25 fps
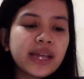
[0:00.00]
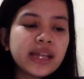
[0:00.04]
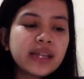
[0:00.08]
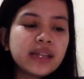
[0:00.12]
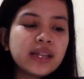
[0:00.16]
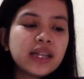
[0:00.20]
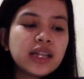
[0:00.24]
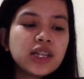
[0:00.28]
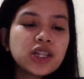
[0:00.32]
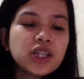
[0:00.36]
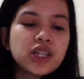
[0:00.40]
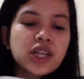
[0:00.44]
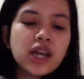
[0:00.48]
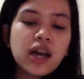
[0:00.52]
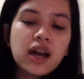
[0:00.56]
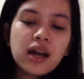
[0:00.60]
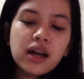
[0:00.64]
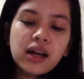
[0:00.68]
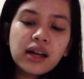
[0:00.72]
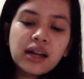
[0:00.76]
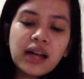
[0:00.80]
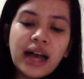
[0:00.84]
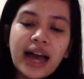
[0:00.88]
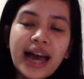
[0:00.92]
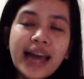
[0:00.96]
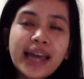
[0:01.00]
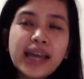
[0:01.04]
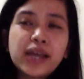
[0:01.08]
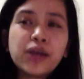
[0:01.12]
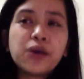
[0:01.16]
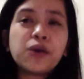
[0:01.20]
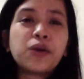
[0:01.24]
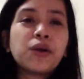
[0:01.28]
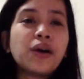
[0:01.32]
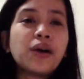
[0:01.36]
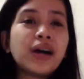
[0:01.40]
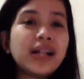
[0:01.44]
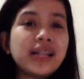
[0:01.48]
hindi siya
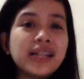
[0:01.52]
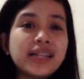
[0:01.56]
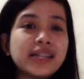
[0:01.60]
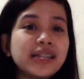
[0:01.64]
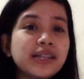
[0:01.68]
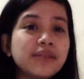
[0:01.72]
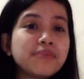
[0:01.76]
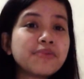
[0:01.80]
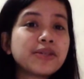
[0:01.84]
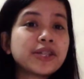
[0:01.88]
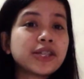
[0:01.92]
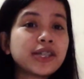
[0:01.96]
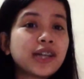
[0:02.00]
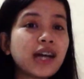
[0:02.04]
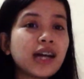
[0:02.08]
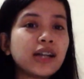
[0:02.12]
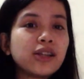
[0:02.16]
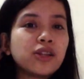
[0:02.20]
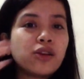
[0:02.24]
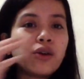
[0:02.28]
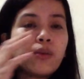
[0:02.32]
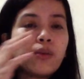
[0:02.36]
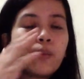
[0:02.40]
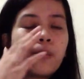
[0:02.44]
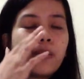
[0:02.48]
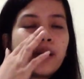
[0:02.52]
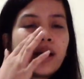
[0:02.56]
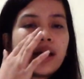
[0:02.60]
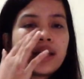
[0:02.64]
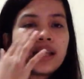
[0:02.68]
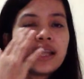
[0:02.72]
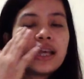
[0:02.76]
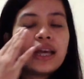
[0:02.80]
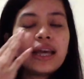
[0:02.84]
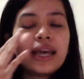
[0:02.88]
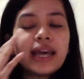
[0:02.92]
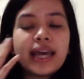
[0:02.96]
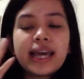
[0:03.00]
high quality masyado, but
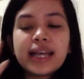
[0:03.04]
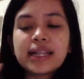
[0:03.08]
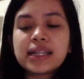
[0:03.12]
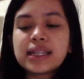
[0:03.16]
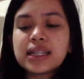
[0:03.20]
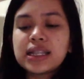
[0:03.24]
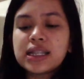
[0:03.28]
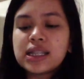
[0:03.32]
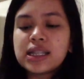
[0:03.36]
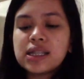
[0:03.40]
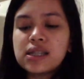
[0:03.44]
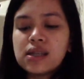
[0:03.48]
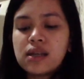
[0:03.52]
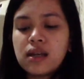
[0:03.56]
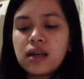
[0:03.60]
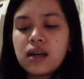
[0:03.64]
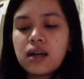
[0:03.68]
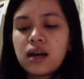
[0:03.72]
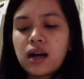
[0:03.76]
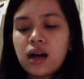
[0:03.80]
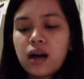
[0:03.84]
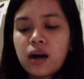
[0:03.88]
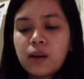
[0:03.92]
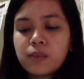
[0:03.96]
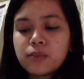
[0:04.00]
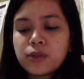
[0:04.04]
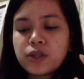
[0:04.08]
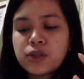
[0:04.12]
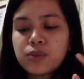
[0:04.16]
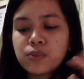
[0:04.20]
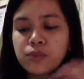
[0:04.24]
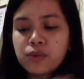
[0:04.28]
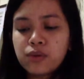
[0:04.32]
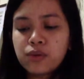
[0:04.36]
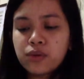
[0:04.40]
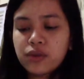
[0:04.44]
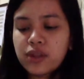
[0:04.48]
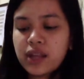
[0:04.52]
it's
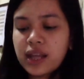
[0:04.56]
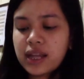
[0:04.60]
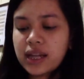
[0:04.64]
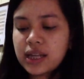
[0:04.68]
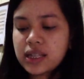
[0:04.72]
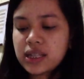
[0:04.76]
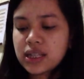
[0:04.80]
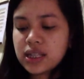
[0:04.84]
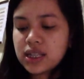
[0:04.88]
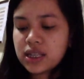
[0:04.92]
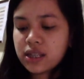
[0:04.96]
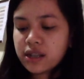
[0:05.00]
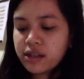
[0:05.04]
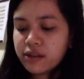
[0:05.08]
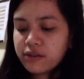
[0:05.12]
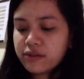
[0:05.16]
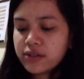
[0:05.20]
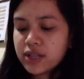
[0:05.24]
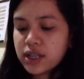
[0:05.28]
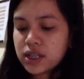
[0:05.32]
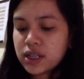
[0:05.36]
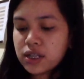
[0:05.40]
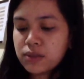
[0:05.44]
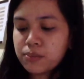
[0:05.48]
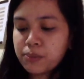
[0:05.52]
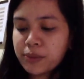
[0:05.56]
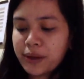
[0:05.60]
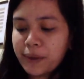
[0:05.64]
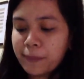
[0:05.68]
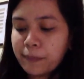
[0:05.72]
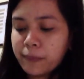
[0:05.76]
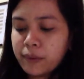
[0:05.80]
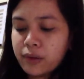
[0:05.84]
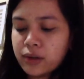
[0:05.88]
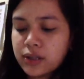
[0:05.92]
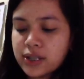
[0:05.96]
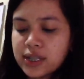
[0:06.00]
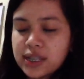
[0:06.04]
smooth and it serves its
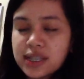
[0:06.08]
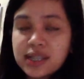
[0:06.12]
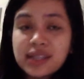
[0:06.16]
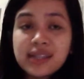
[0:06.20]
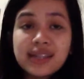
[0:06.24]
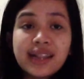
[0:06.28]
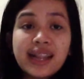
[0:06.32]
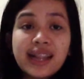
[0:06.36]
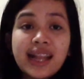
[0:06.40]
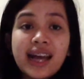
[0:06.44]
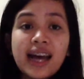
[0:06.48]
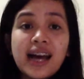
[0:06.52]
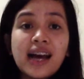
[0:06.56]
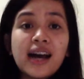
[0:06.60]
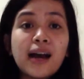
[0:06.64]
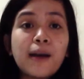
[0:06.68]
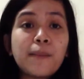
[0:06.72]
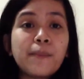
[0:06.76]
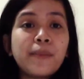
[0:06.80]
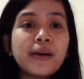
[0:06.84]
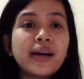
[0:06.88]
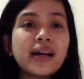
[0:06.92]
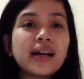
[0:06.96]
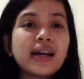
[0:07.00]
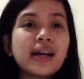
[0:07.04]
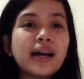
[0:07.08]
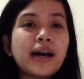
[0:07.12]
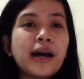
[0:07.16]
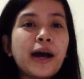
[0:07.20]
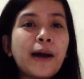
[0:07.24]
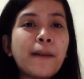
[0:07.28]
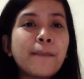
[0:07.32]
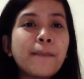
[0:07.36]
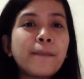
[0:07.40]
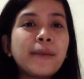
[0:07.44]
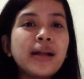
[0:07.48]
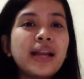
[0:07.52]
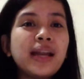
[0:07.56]
purpose na kapag
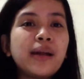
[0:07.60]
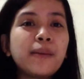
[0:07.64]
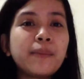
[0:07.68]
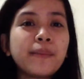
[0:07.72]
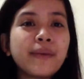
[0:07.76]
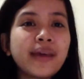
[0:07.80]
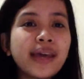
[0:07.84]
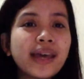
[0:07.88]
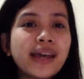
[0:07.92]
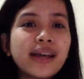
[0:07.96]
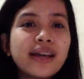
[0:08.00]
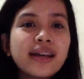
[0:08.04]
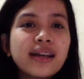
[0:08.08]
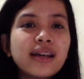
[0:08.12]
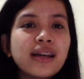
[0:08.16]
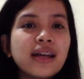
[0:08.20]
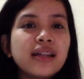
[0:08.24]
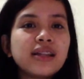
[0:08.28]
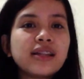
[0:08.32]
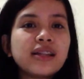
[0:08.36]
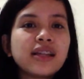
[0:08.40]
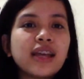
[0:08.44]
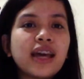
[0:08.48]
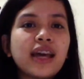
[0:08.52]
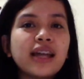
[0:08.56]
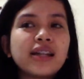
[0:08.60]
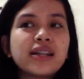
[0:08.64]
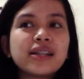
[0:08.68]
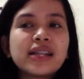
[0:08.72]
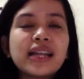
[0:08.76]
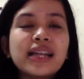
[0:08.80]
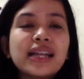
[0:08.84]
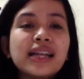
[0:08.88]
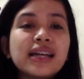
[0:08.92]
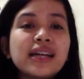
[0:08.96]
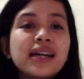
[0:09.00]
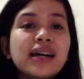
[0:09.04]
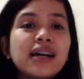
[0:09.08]
malamig ganyan,
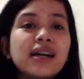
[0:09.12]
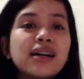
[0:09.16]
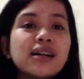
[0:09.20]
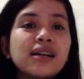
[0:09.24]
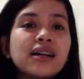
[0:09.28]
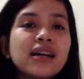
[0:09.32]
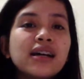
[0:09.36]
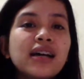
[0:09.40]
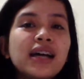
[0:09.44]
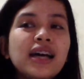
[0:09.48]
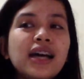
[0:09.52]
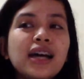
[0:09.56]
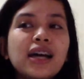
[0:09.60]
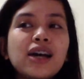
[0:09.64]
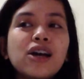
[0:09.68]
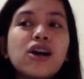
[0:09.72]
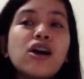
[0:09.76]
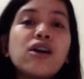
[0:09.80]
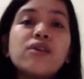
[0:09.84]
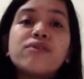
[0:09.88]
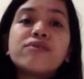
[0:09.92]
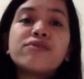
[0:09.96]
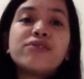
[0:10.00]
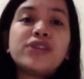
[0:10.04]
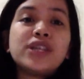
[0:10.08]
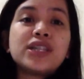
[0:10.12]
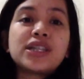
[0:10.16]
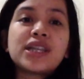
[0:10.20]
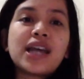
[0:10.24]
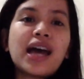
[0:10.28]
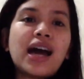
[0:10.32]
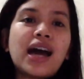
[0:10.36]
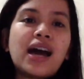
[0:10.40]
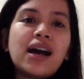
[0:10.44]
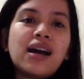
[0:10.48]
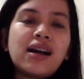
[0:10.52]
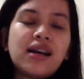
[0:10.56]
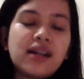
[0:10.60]
talagang comfy
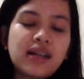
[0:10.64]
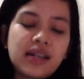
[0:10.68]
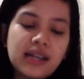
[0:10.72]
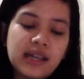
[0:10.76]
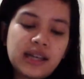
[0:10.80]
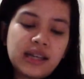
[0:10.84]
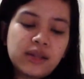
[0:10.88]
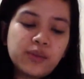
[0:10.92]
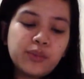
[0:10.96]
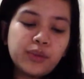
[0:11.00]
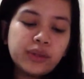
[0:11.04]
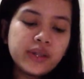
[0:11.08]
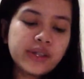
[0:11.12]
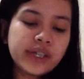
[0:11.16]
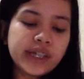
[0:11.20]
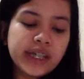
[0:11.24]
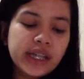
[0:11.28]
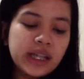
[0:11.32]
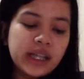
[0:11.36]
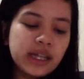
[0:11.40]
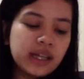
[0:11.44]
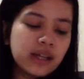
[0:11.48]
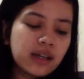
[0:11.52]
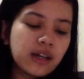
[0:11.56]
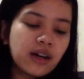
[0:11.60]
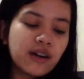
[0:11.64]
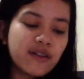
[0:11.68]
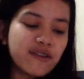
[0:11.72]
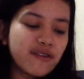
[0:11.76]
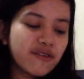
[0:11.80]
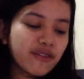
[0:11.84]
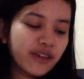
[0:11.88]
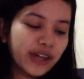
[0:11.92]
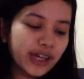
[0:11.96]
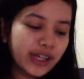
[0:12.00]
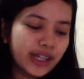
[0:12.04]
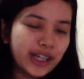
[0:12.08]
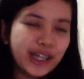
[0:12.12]
siya. It would really
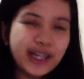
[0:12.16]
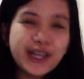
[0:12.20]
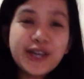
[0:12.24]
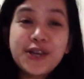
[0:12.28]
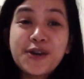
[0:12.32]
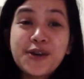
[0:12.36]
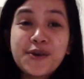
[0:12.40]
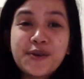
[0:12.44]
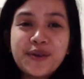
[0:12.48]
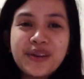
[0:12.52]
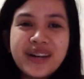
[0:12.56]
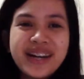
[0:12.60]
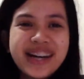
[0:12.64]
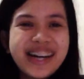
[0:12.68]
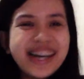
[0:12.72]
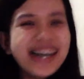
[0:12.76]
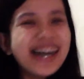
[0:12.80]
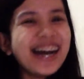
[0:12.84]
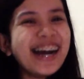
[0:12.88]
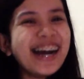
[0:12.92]
comfort you.